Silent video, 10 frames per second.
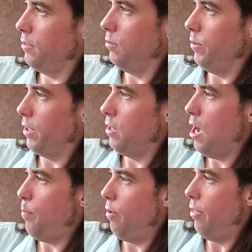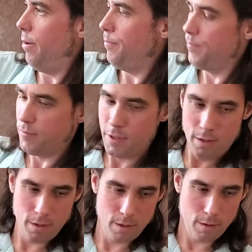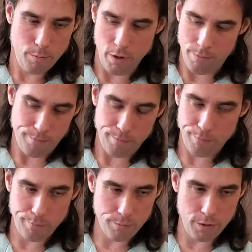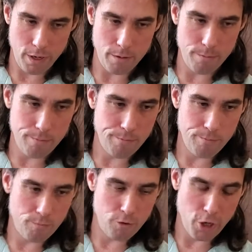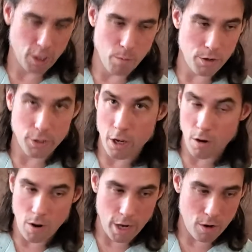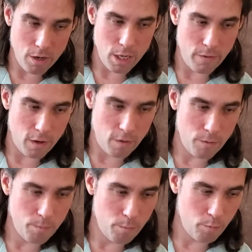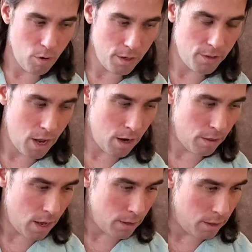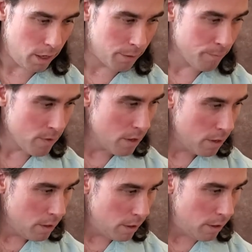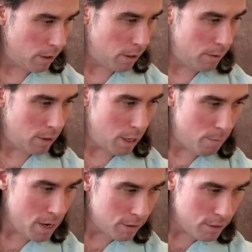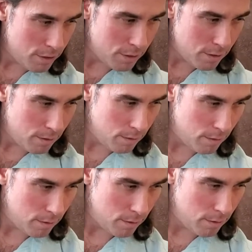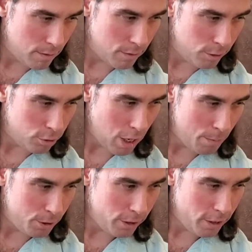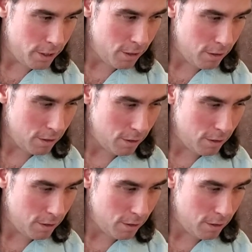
with a couple of them. But said 6 months ago, I couldn't even have pressed down on that thing. I made this contraption here